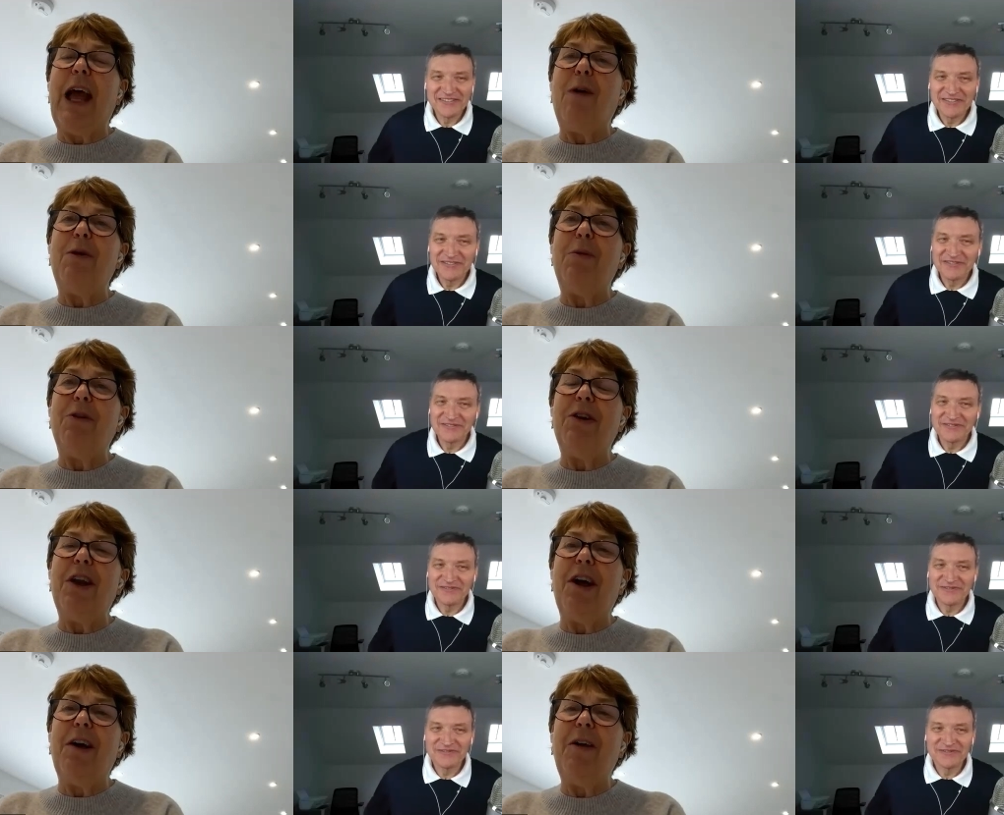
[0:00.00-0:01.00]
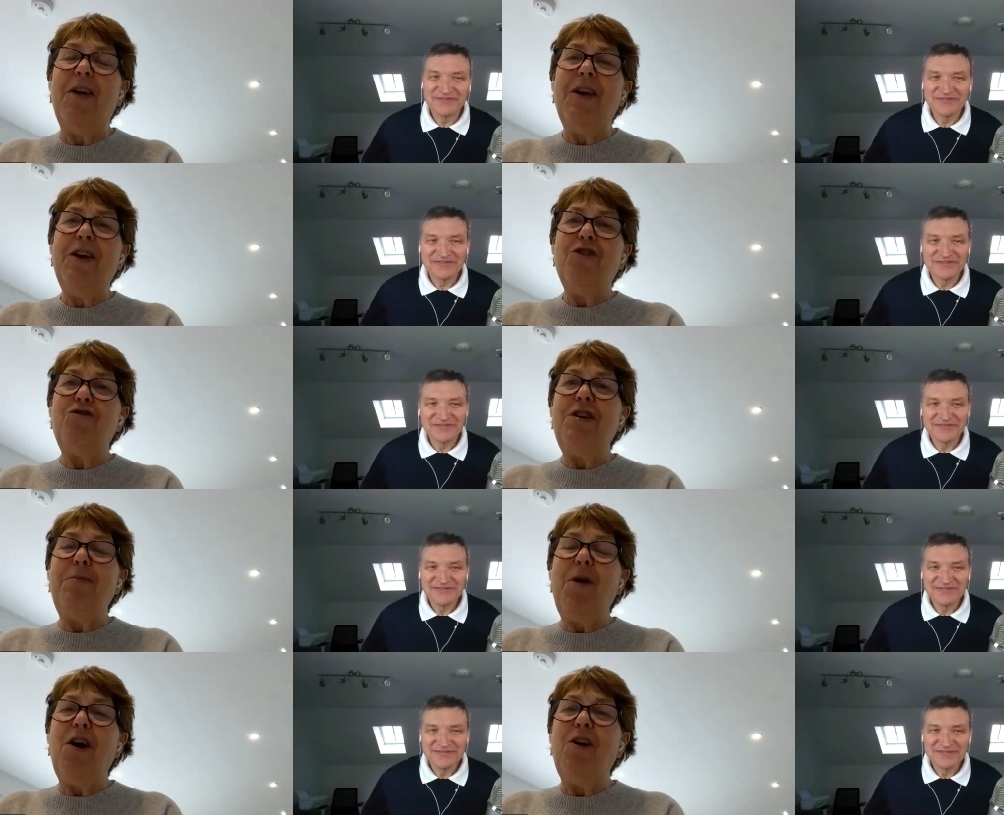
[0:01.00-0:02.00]
Speaker 1: now we were in our
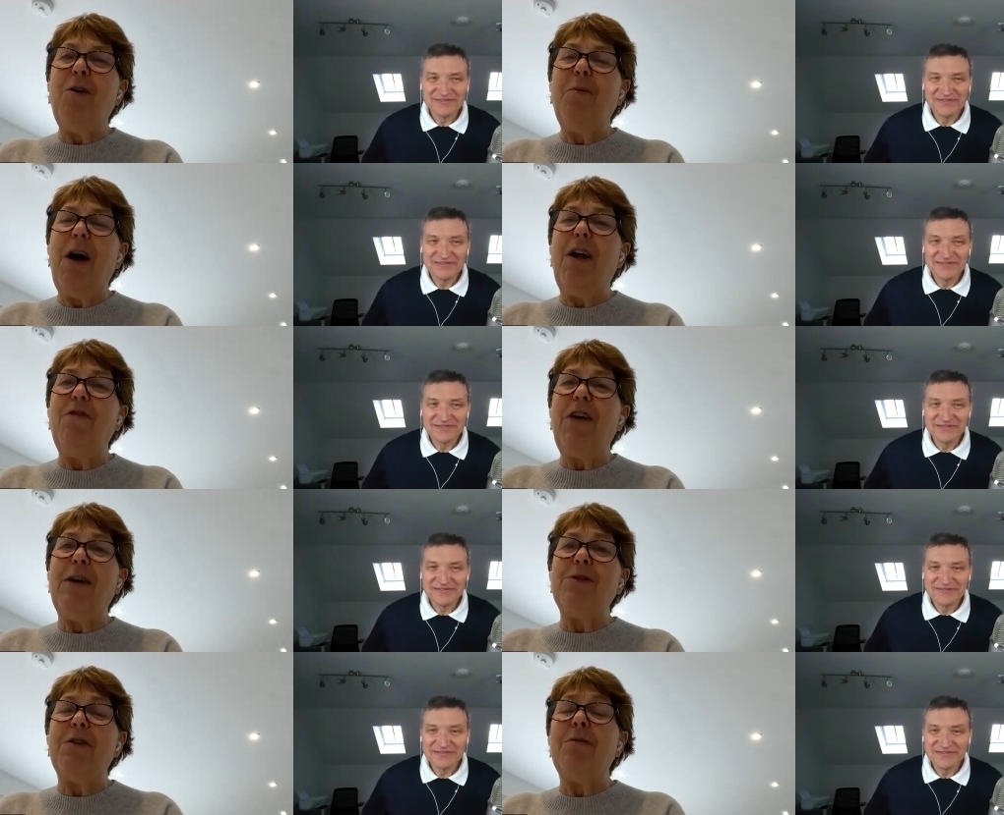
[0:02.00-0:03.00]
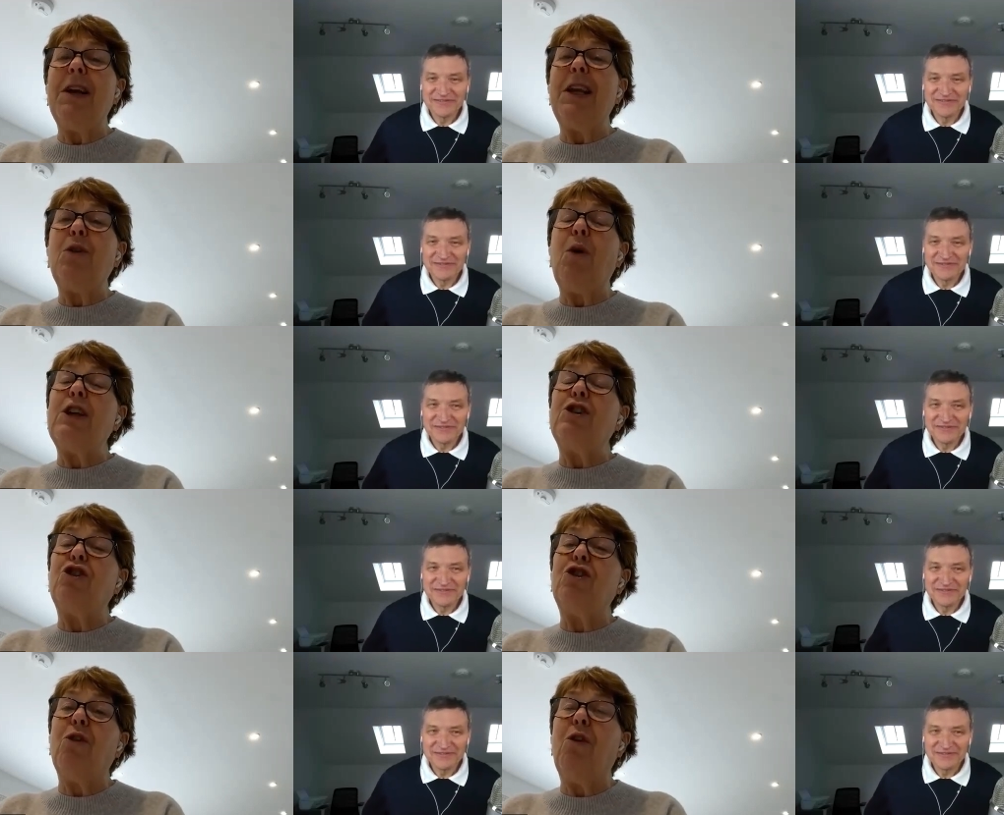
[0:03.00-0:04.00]
dream home, I found it really quite a
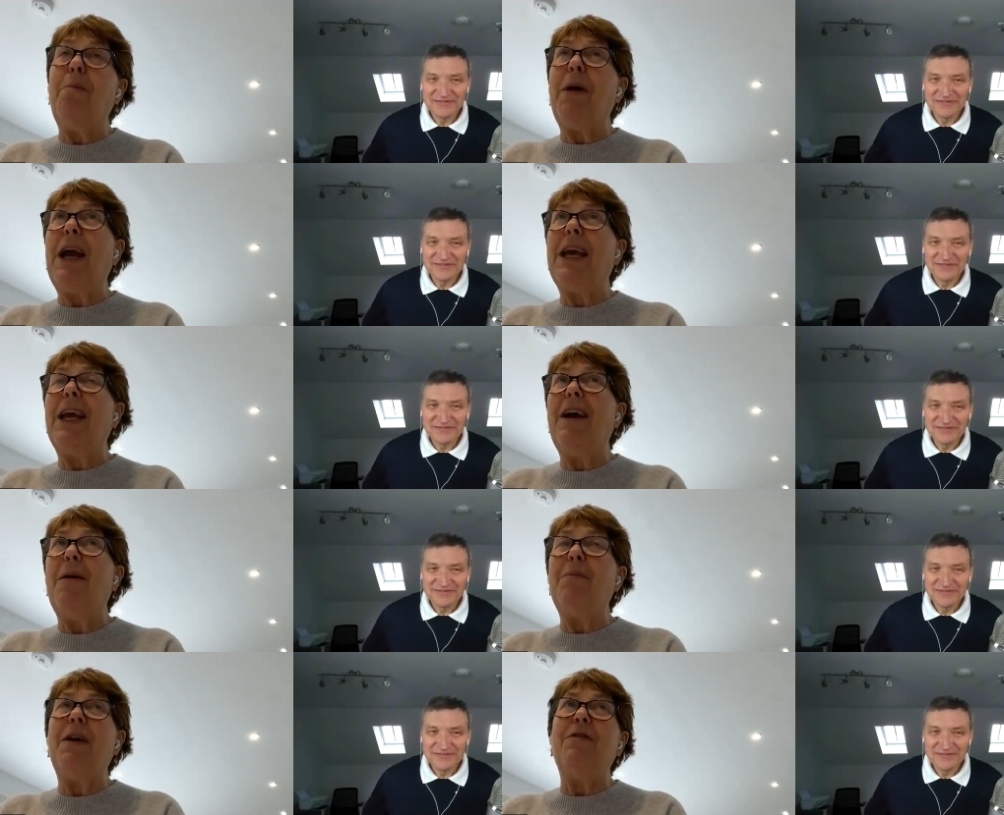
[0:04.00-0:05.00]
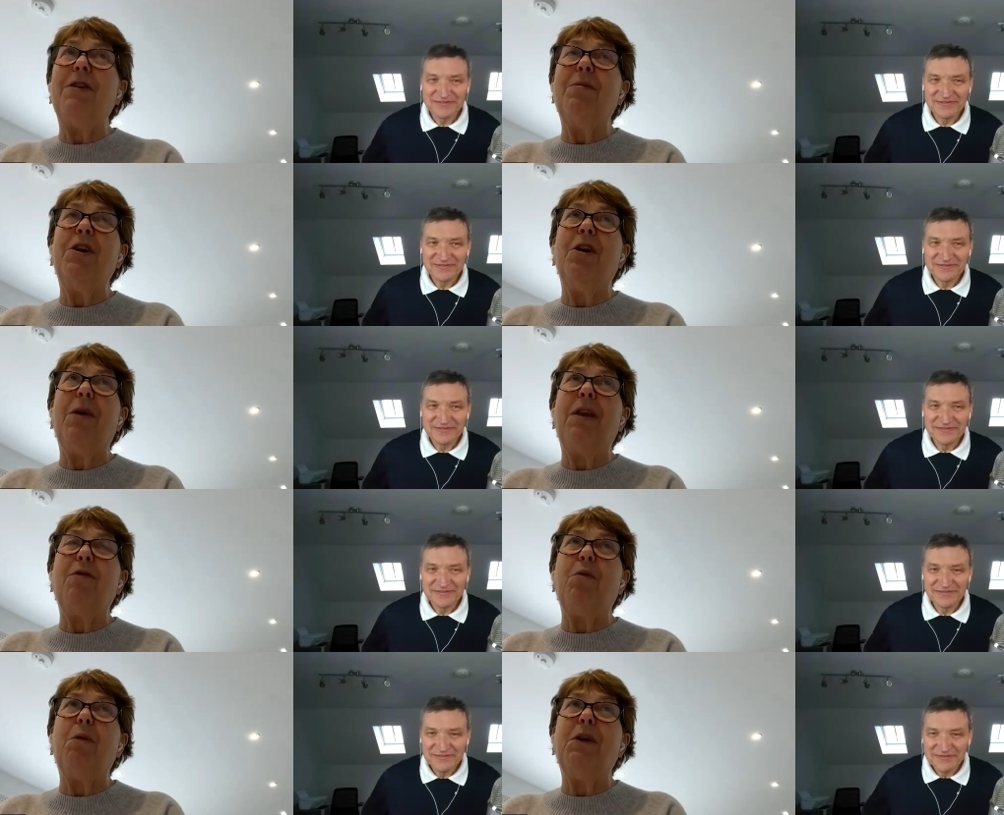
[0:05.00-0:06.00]
chore packing up every, you know,
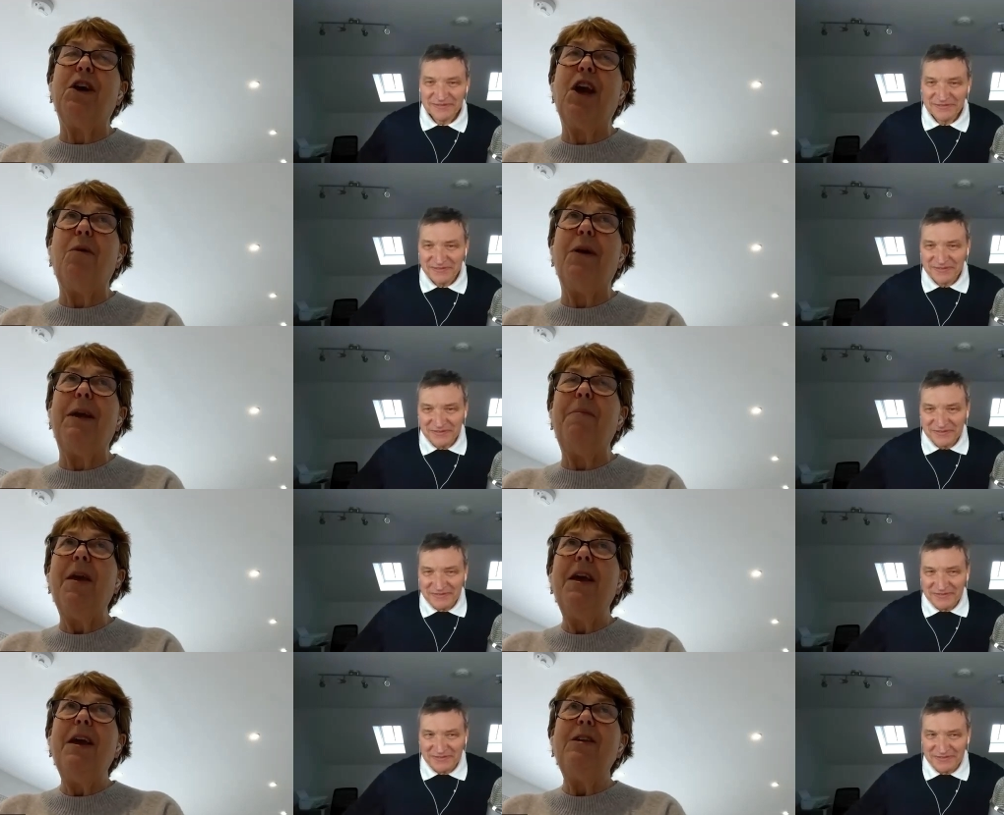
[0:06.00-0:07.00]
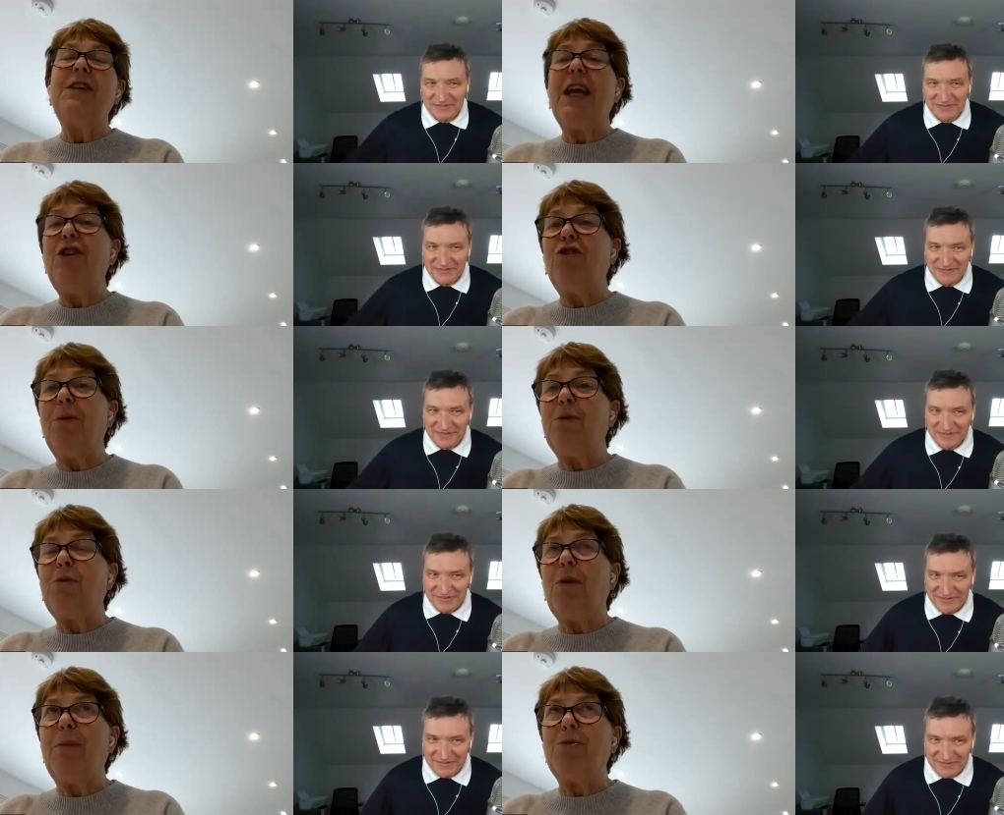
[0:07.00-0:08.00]
whenever we were going. Day
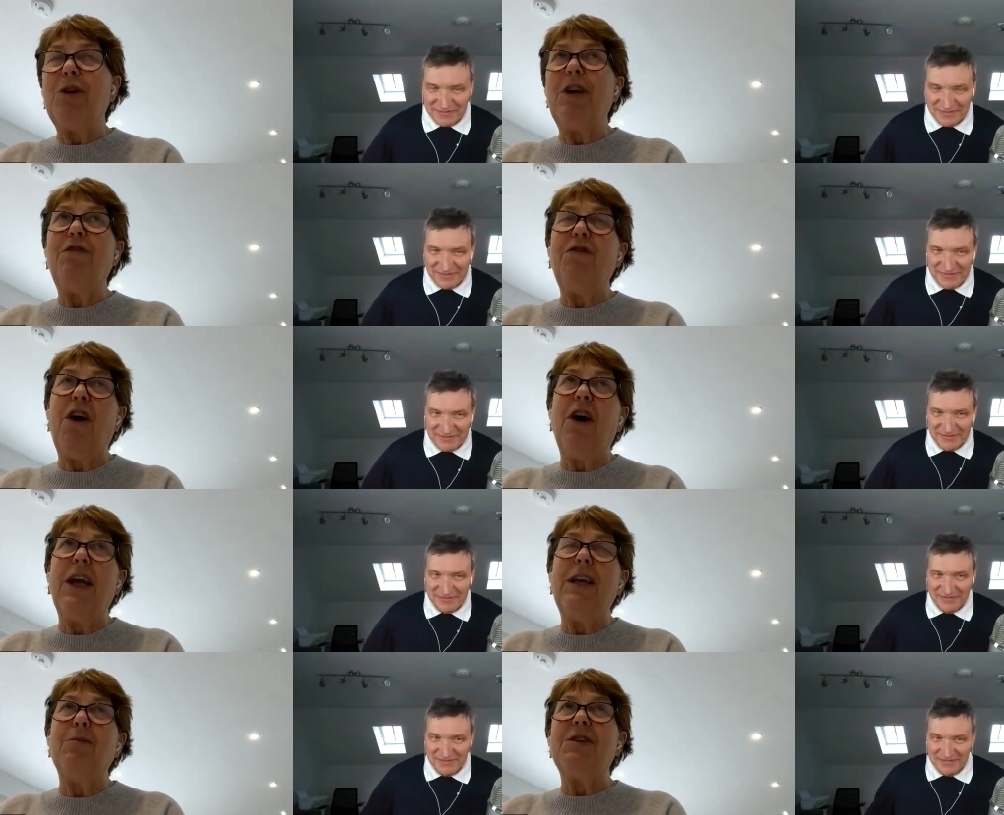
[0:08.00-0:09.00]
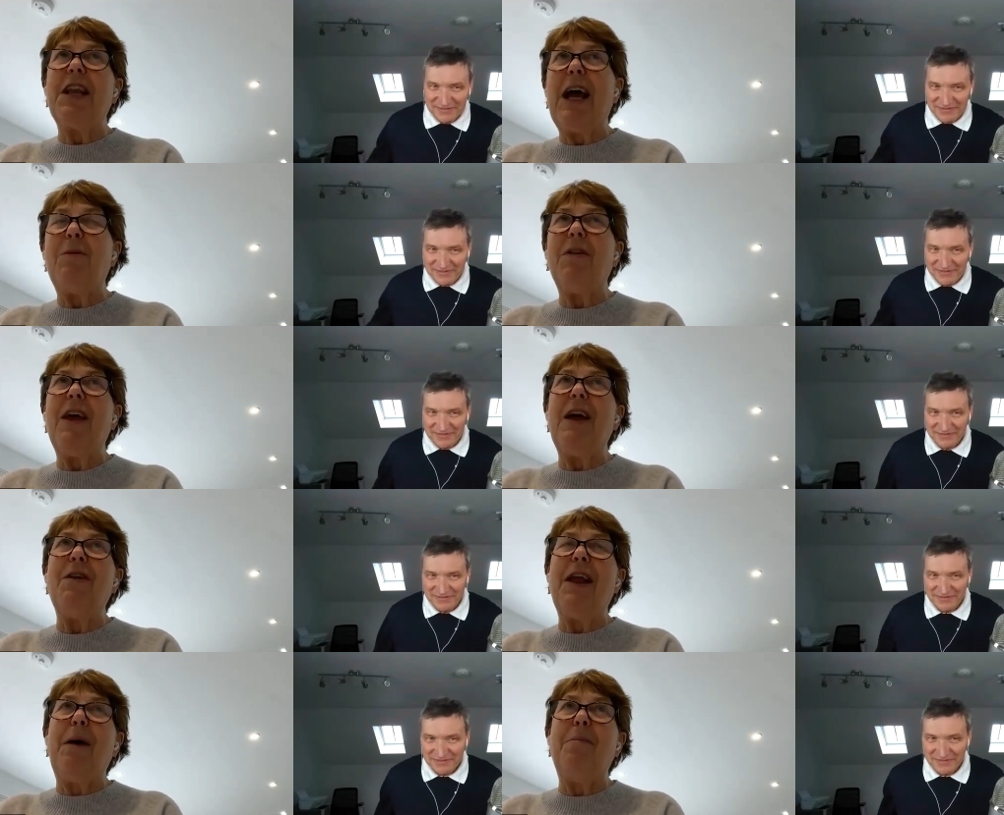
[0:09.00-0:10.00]
trips were absolutely fine. It was an hour there,
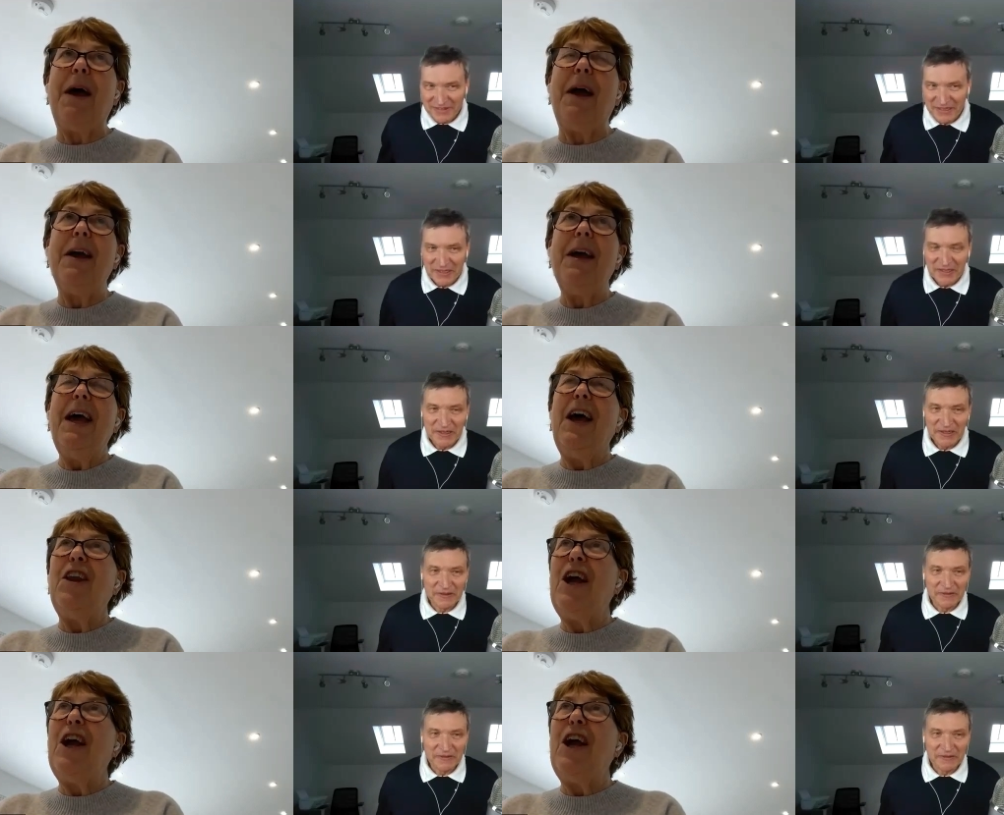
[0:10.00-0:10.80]
an hour back. And